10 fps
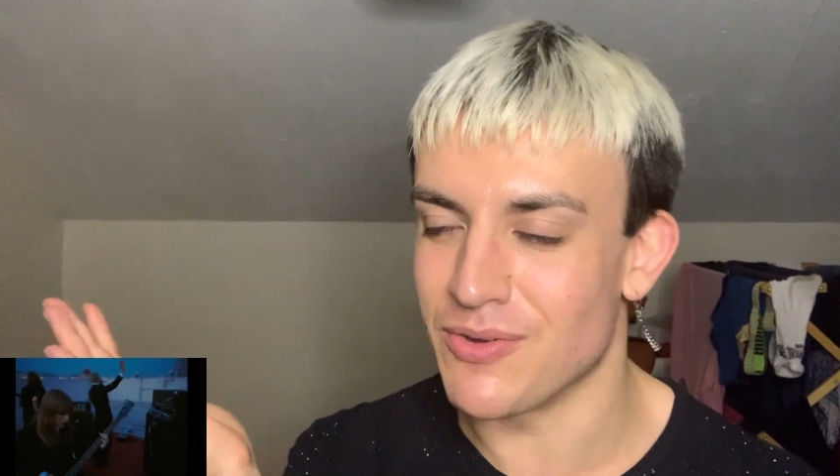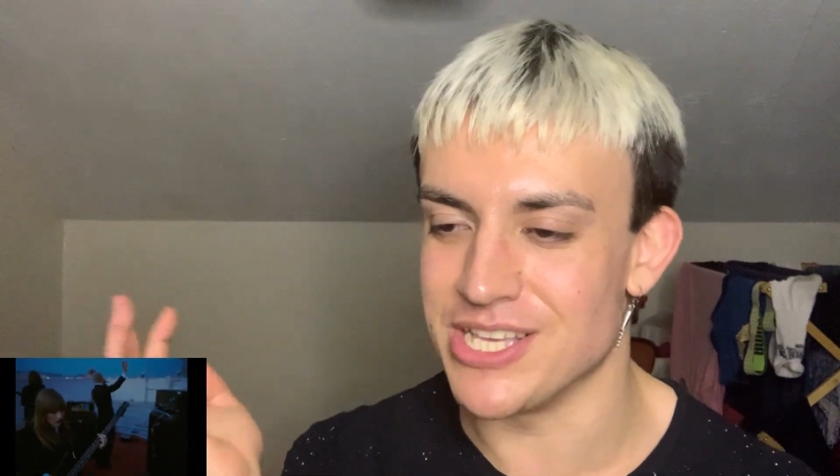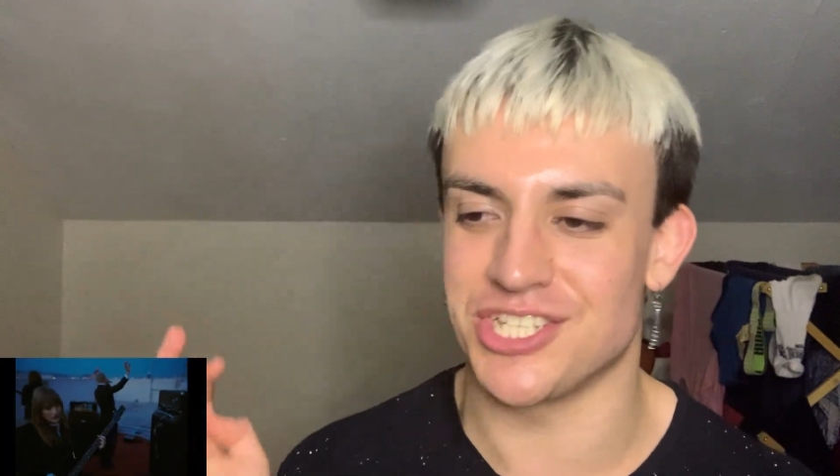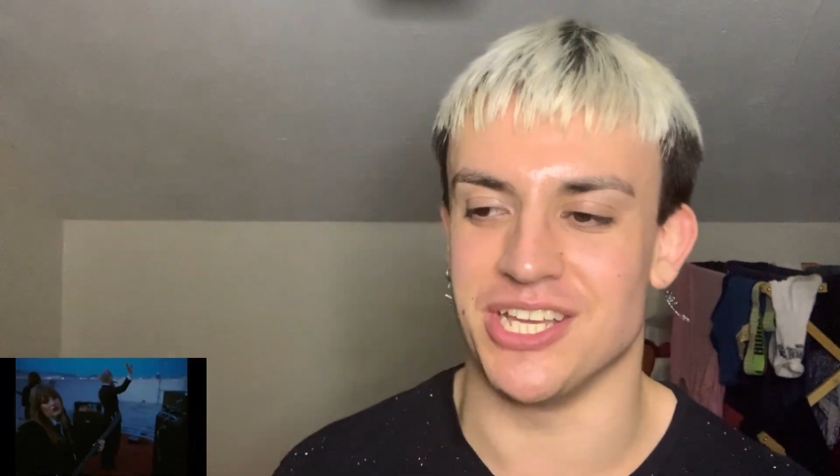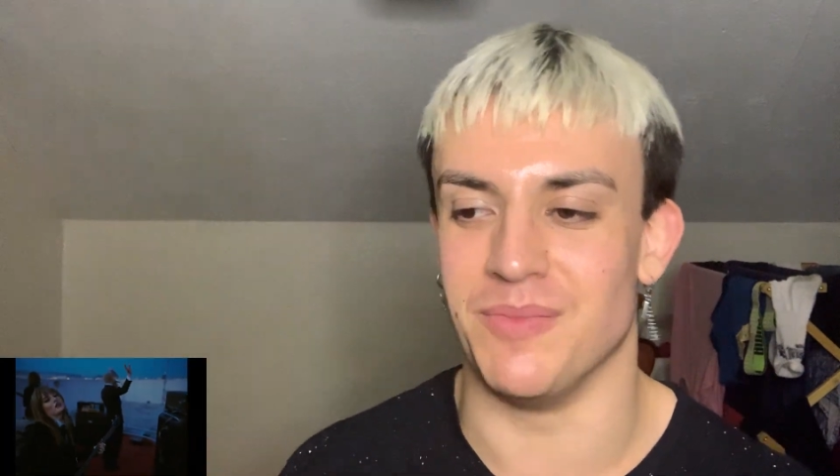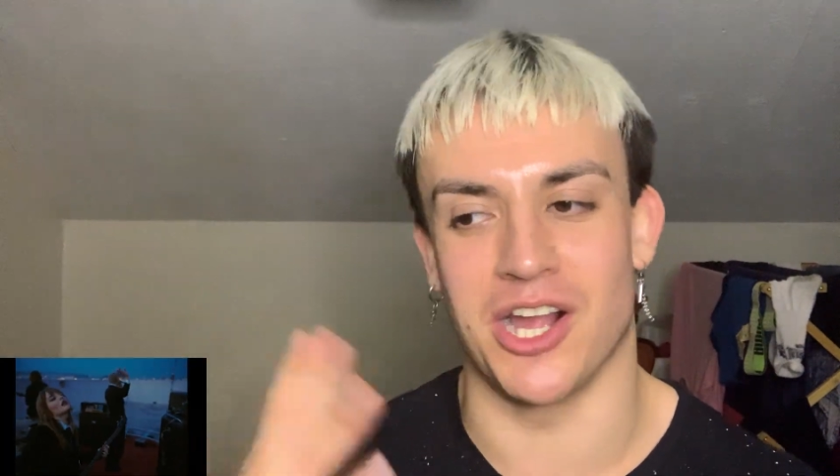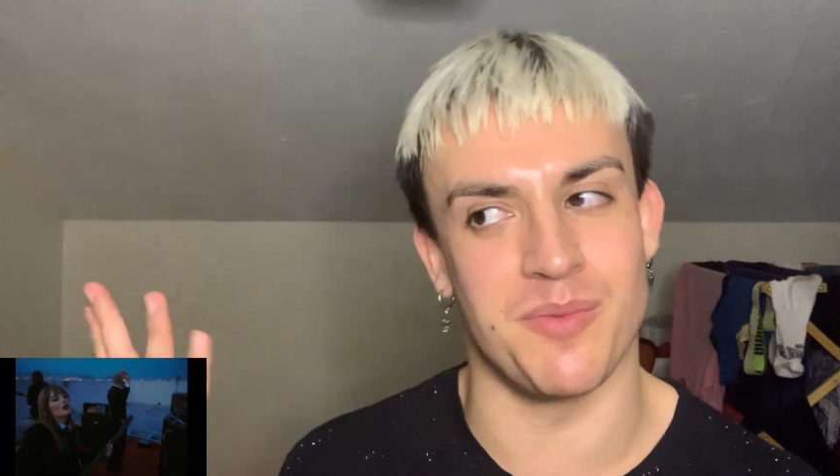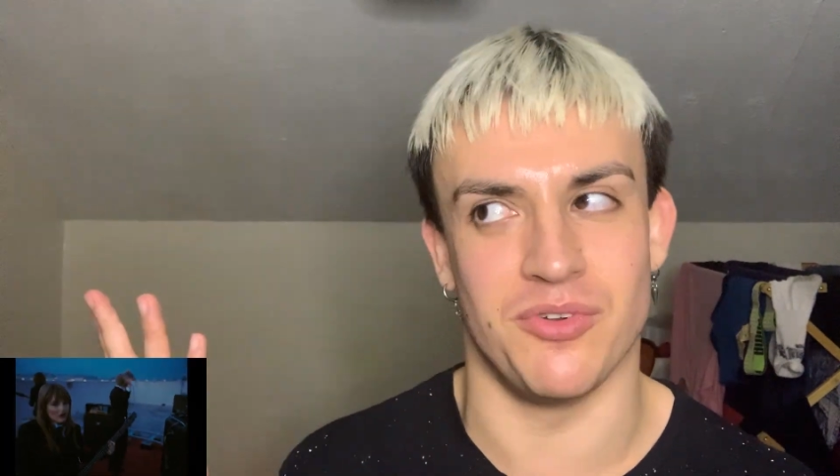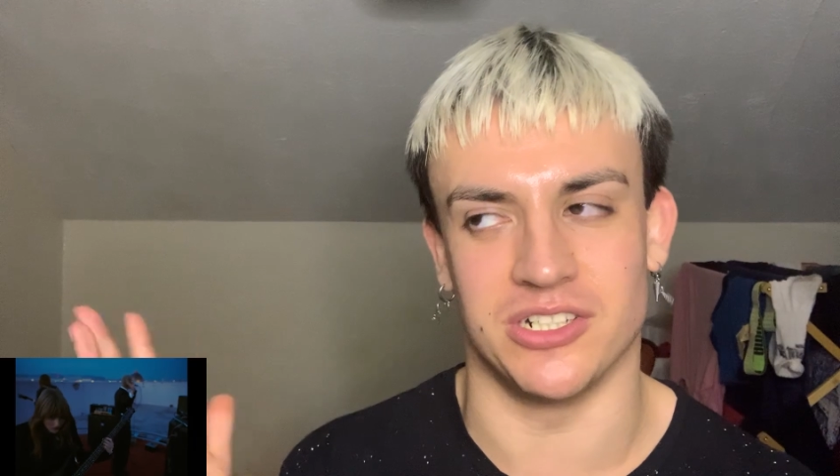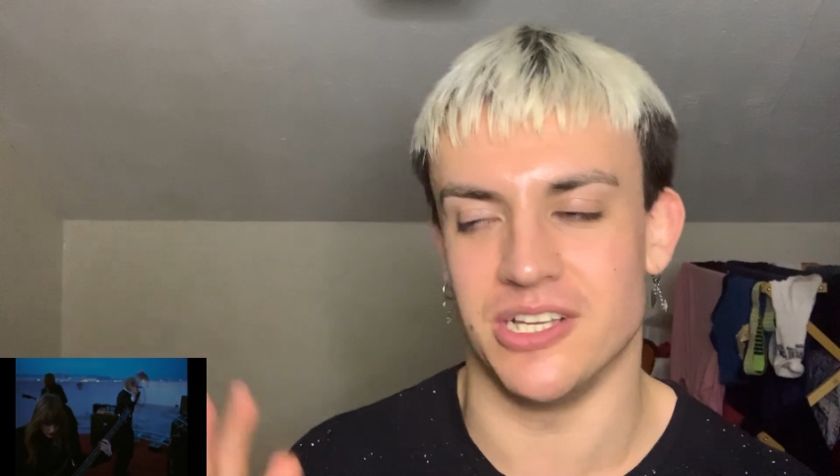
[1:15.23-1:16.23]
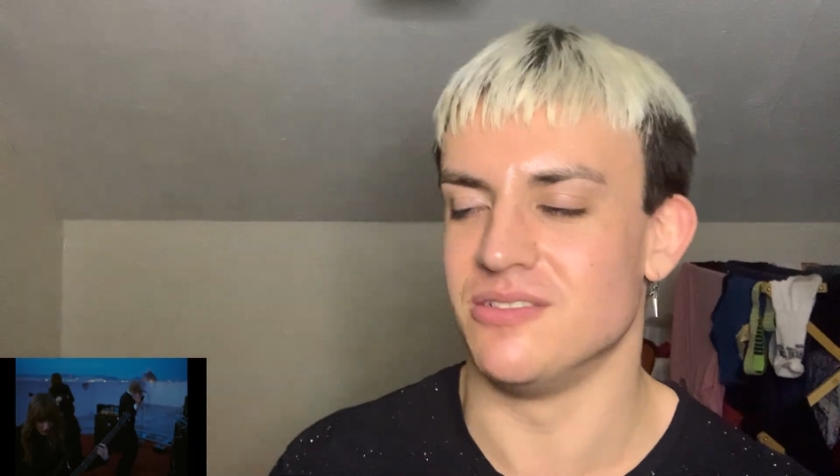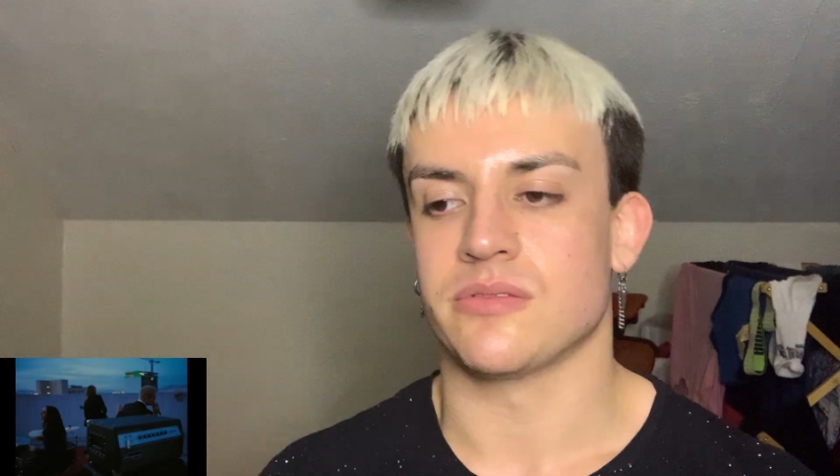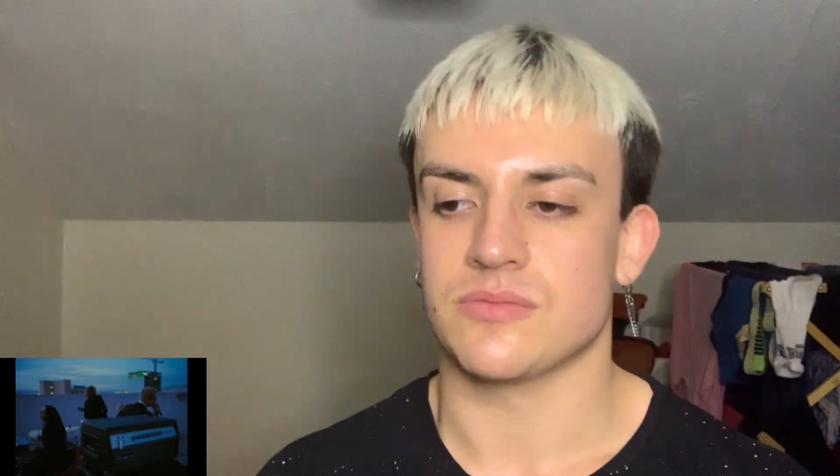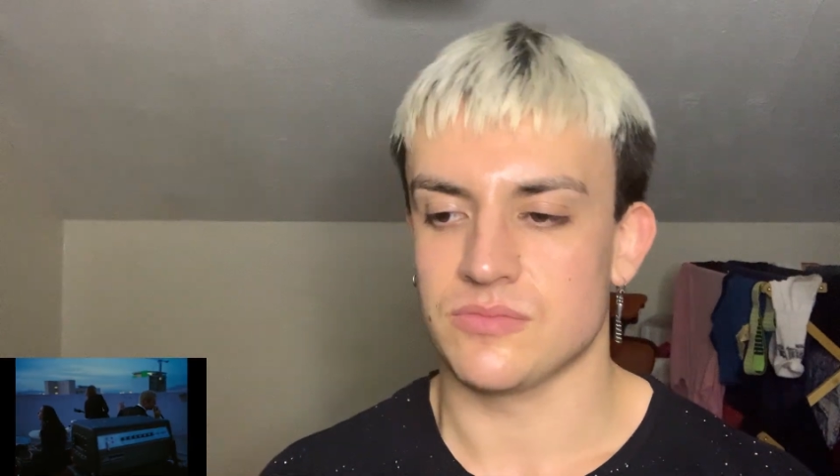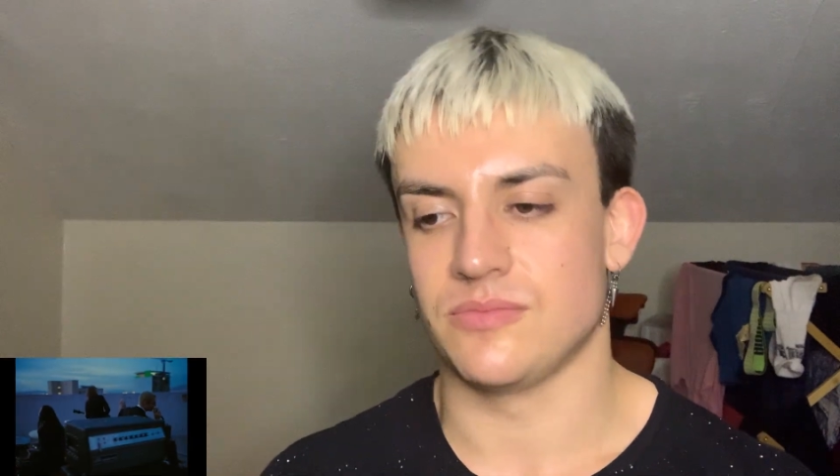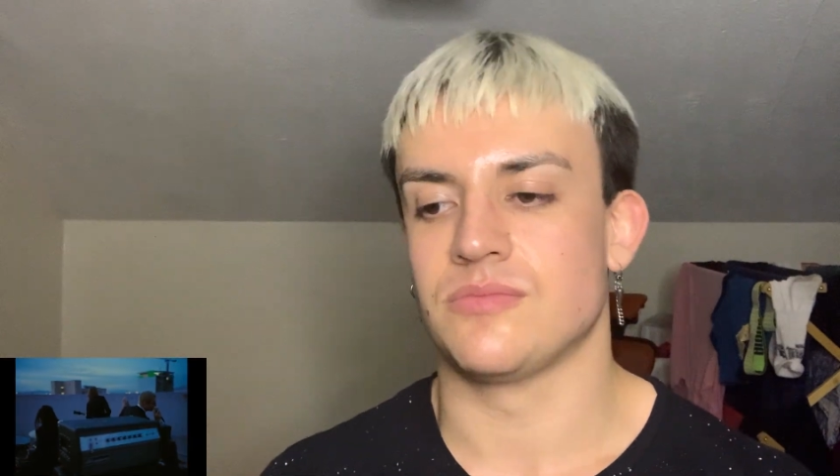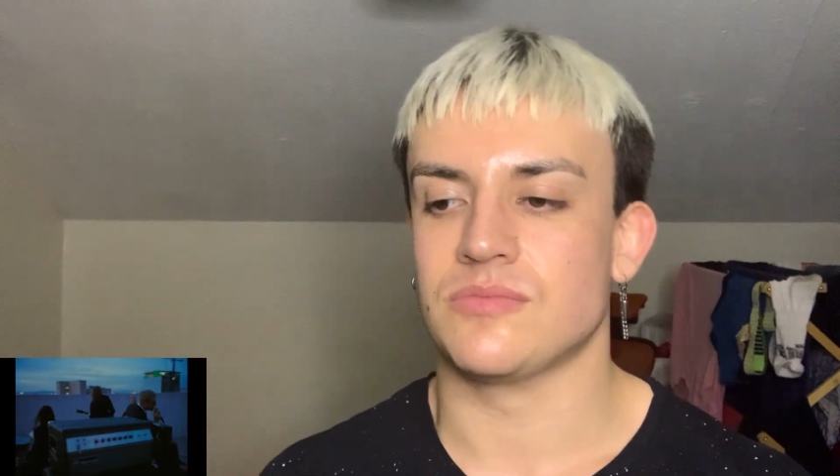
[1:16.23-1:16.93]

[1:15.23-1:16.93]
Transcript: question, but I could be wrong though.